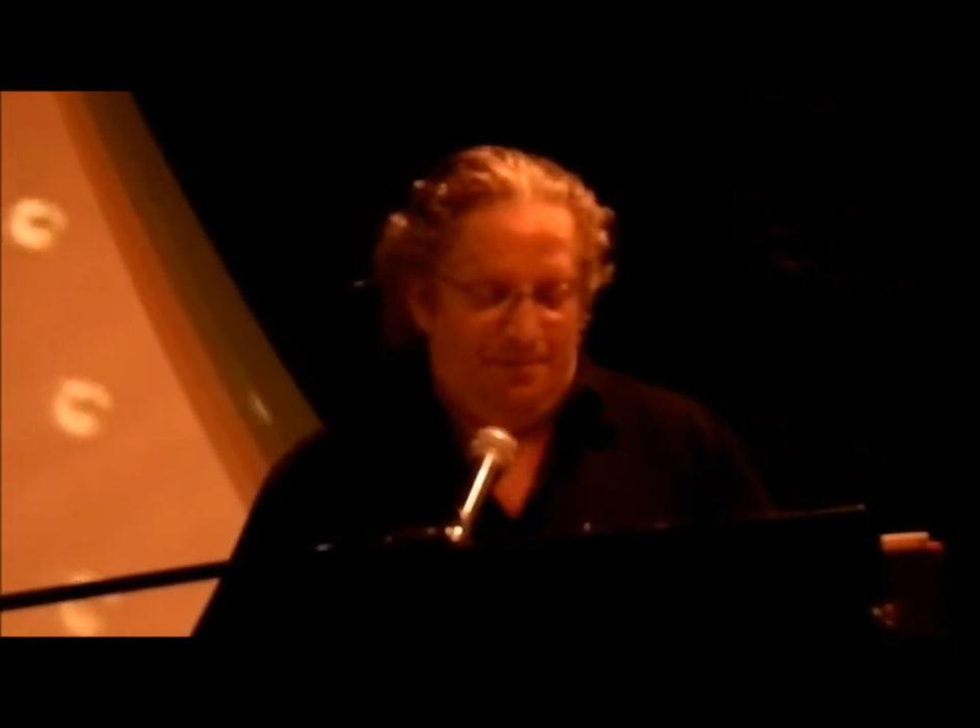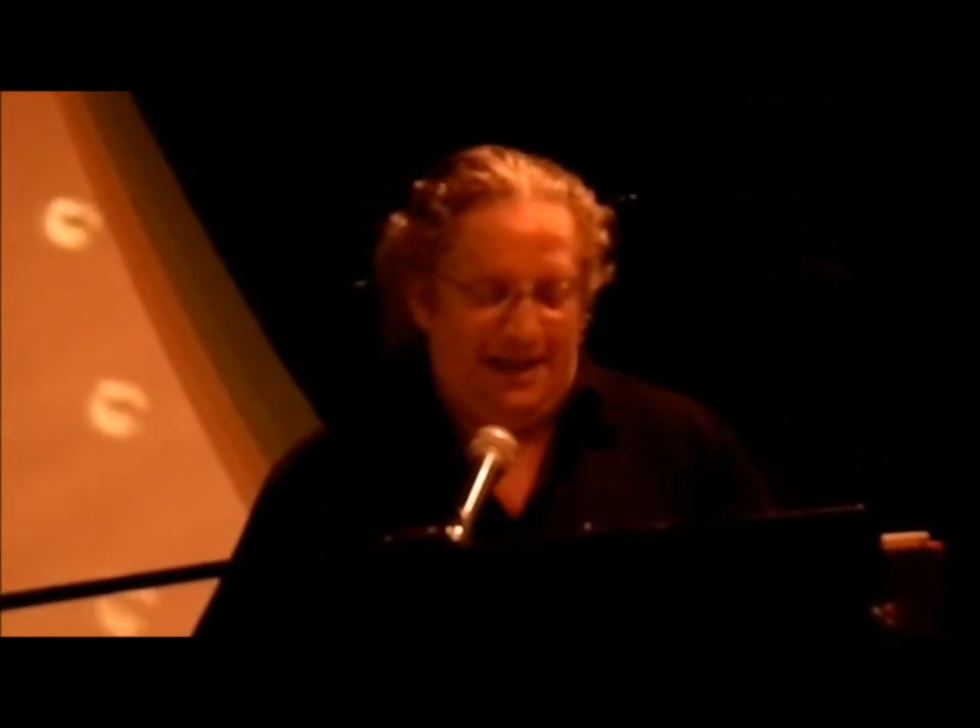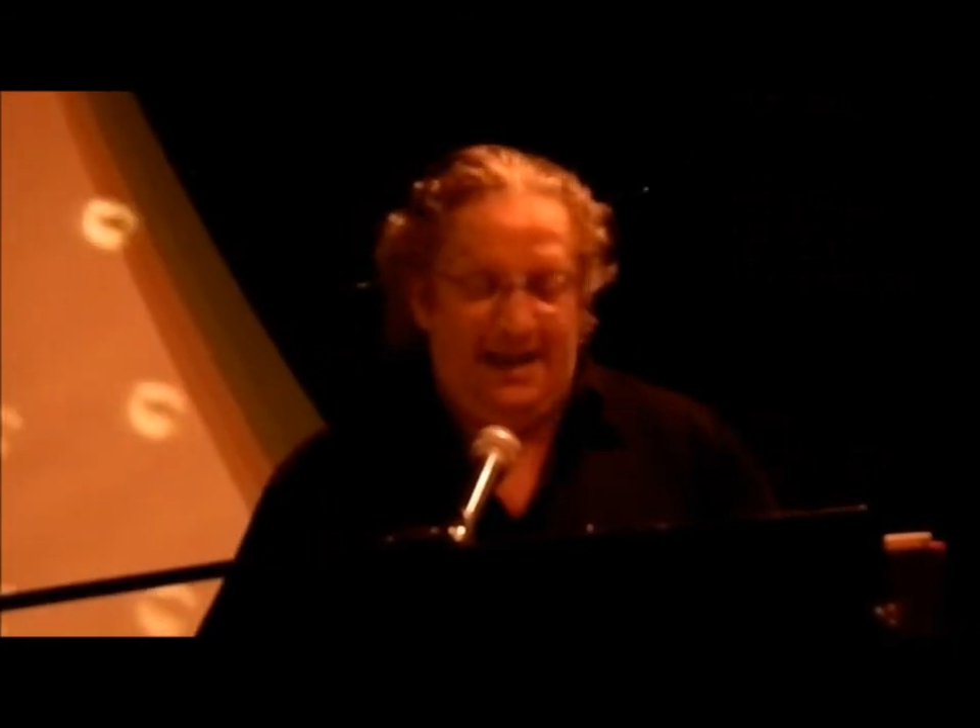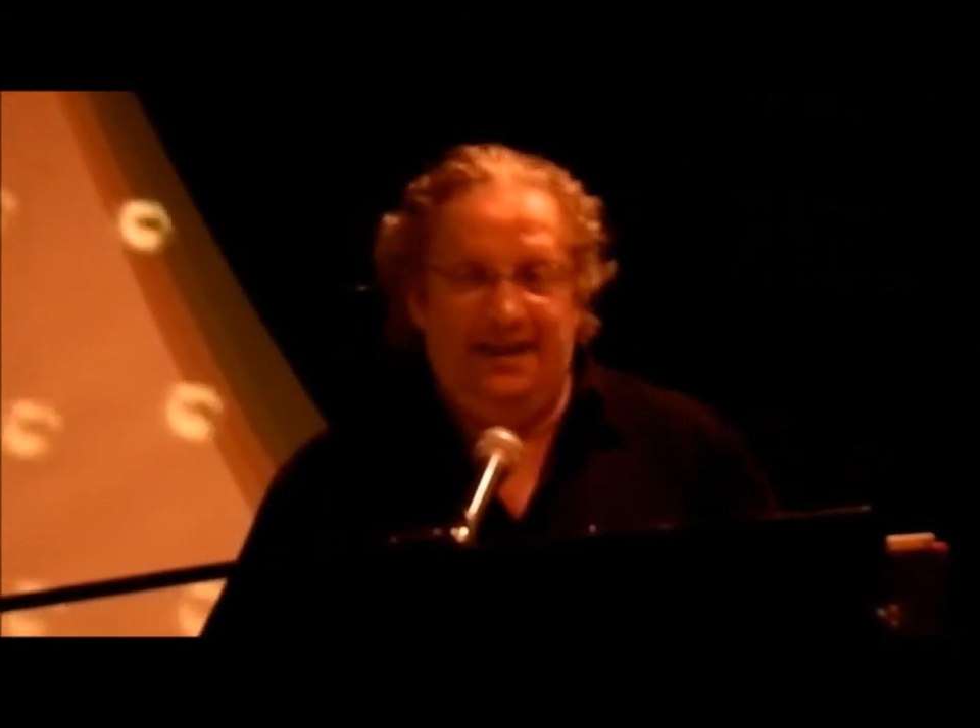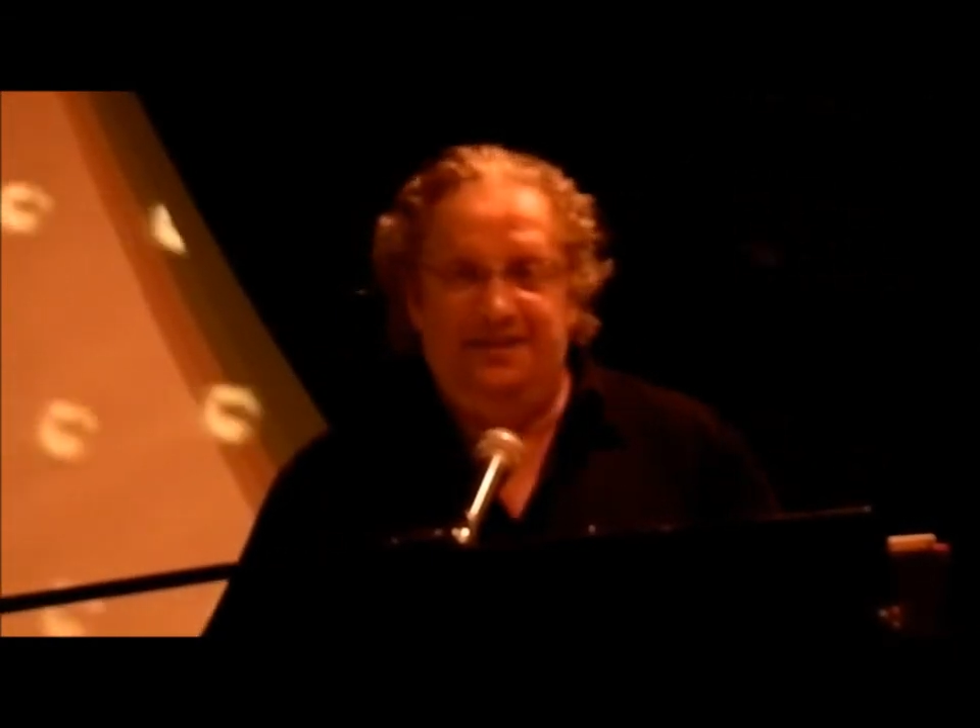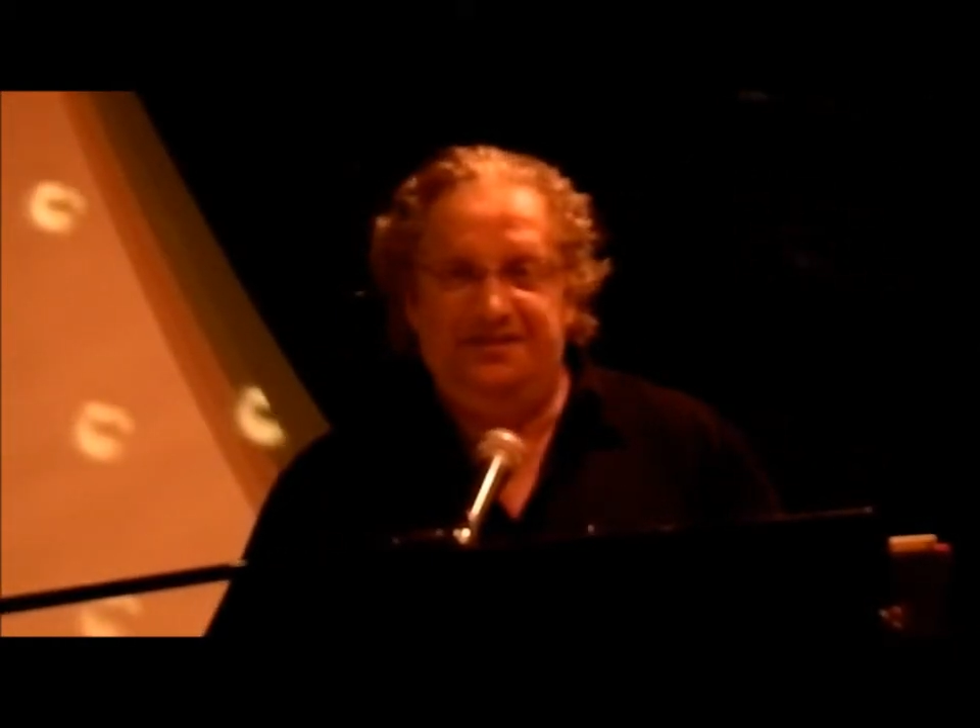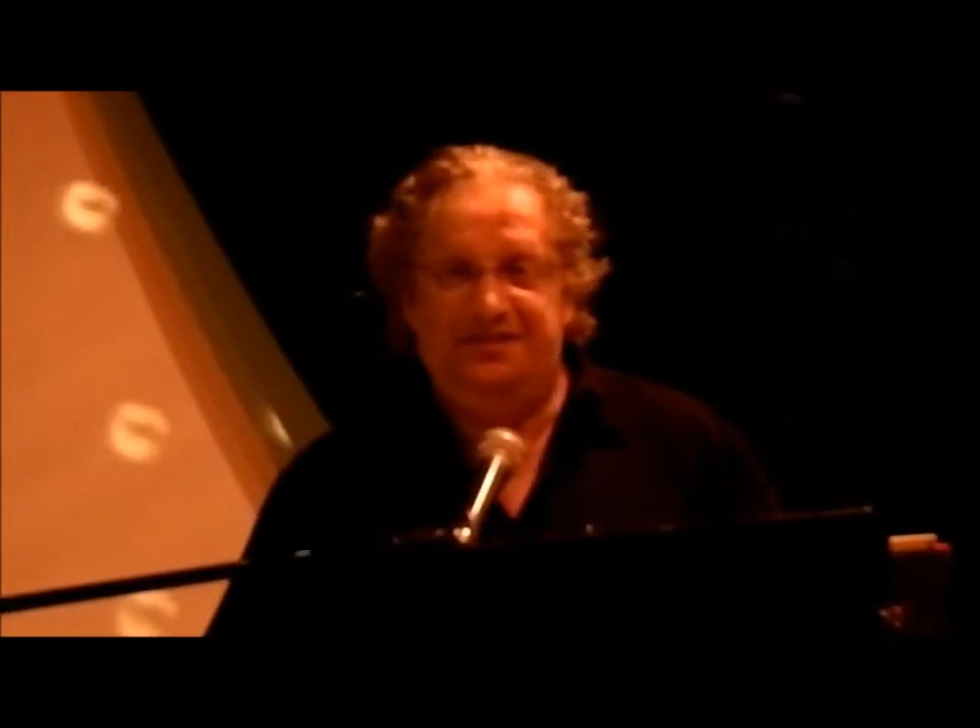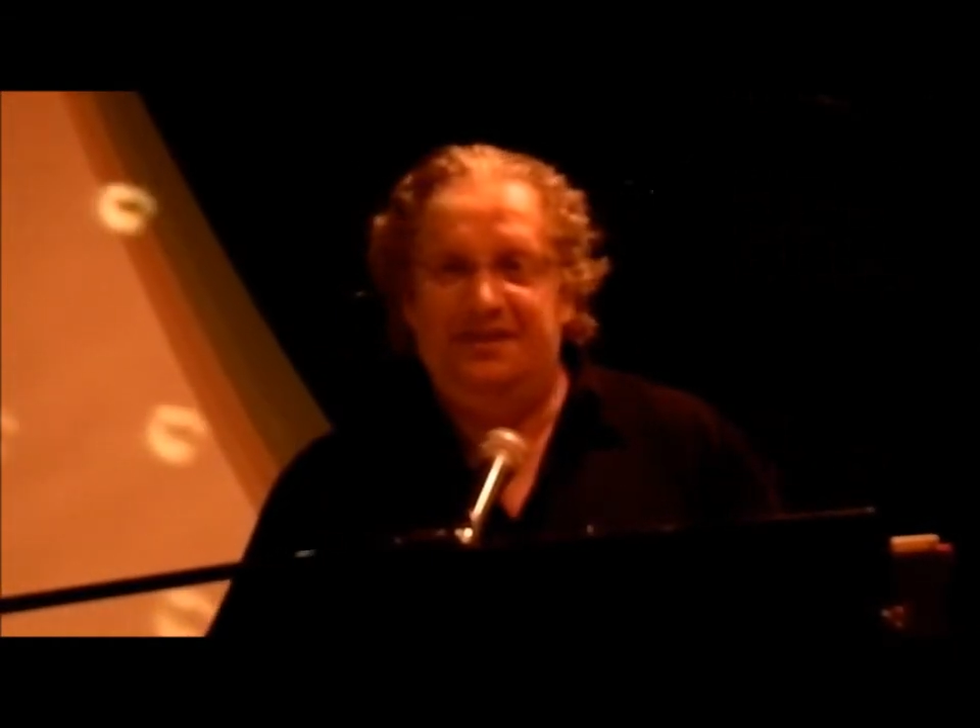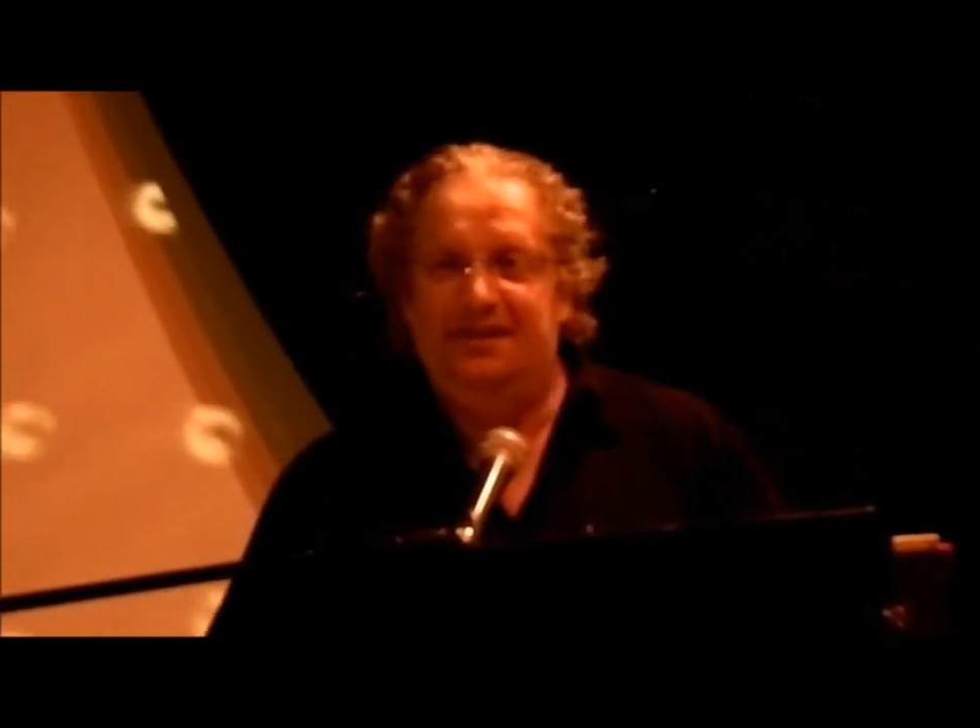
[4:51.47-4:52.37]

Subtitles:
blazed.